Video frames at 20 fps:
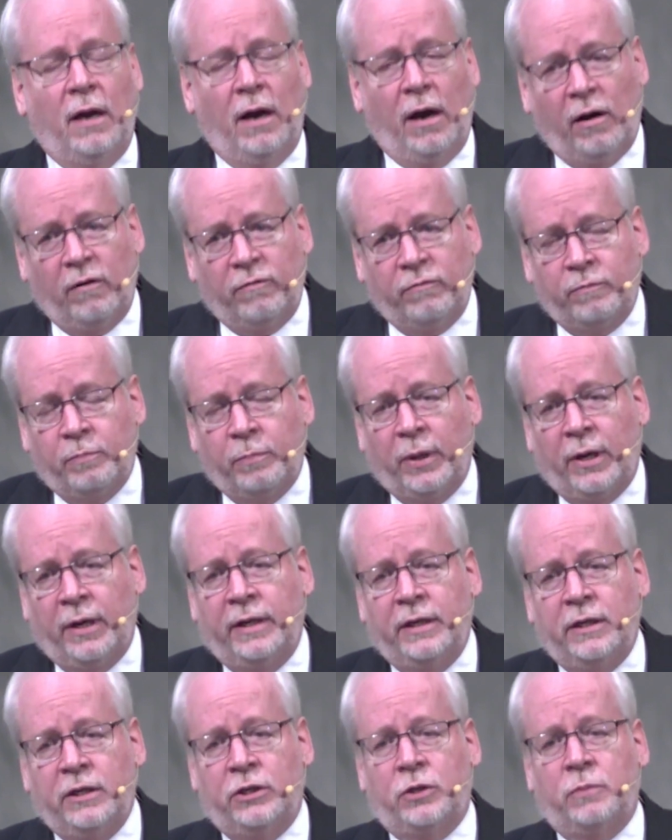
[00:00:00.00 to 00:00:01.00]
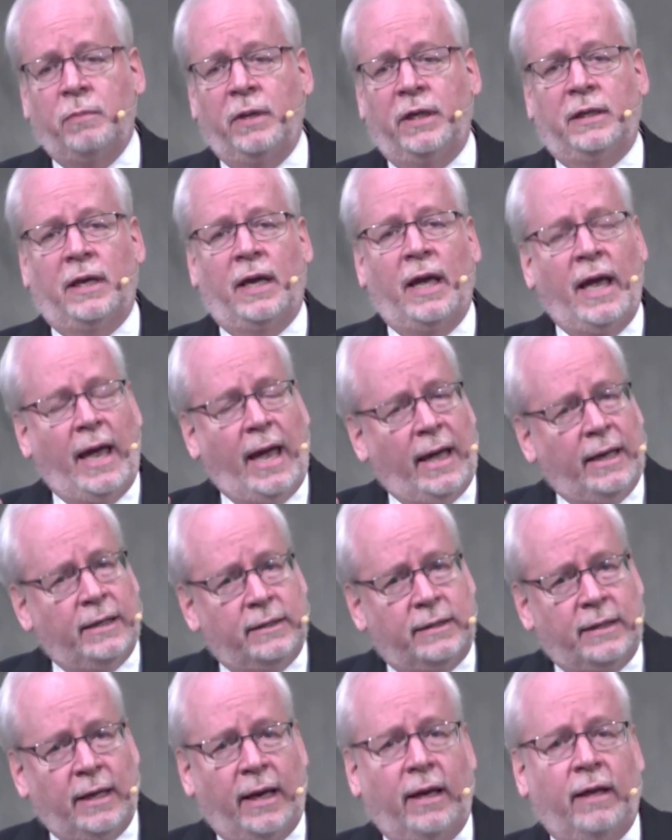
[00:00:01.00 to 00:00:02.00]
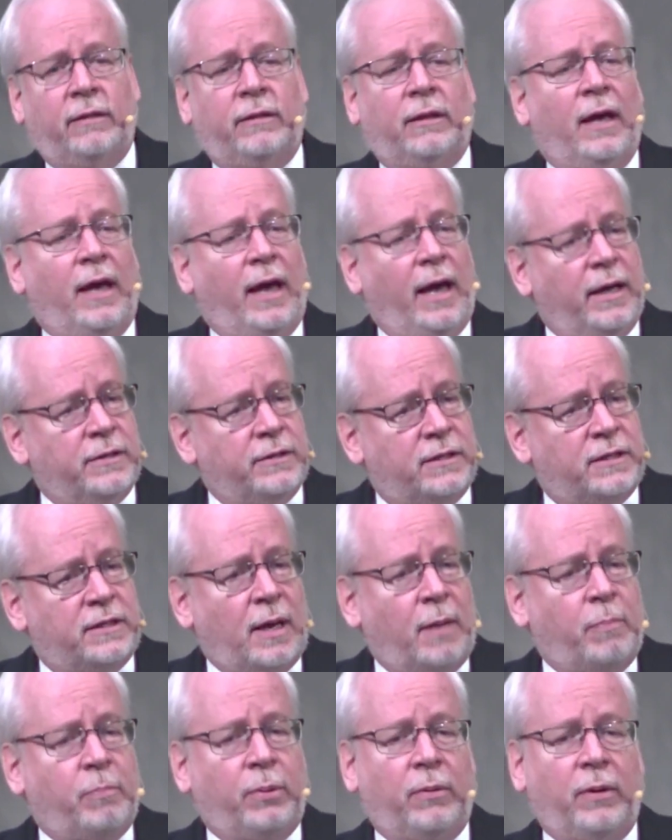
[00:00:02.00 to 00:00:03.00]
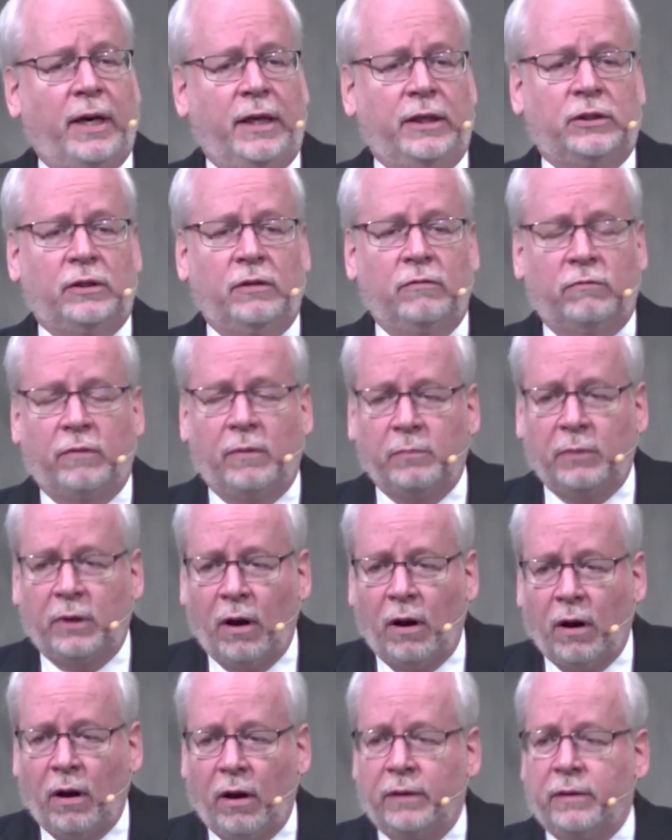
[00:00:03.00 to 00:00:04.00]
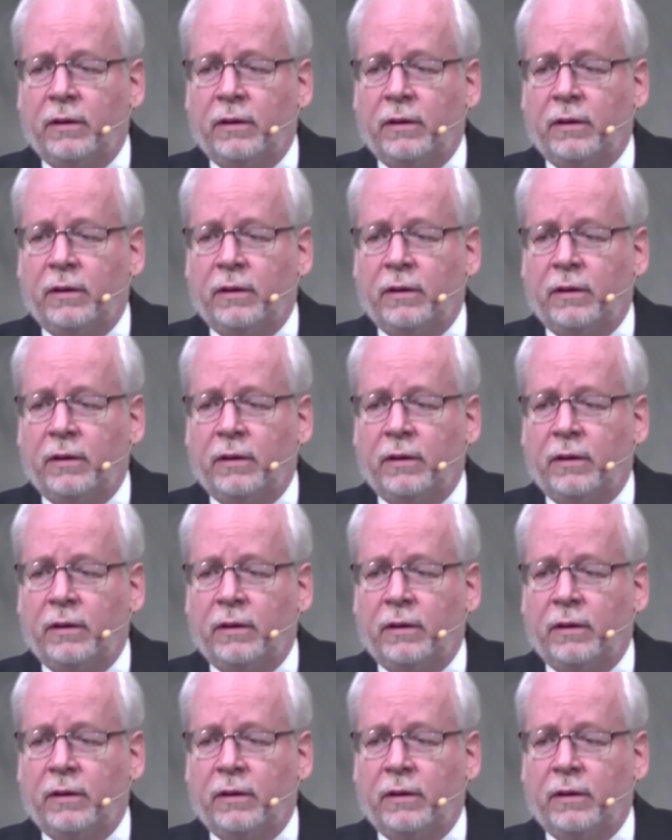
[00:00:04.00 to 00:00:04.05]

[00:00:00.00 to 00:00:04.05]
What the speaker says: of punishment and death and separation from God